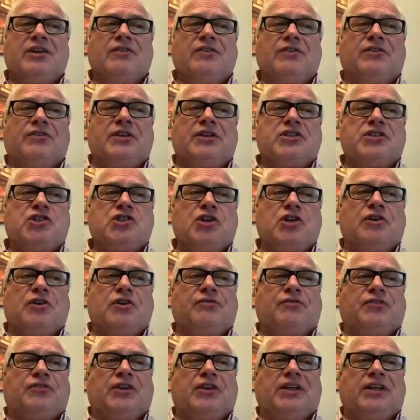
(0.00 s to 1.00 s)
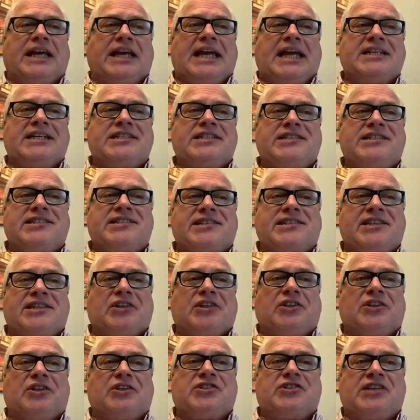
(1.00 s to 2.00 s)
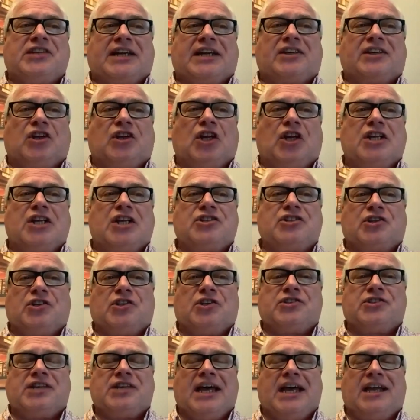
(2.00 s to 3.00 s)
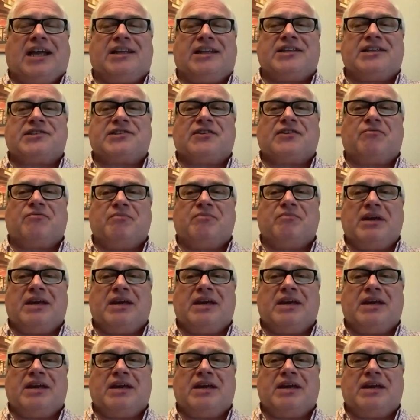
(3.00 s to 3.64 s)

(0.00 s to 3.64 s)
For the cheerful and skilled technological talents of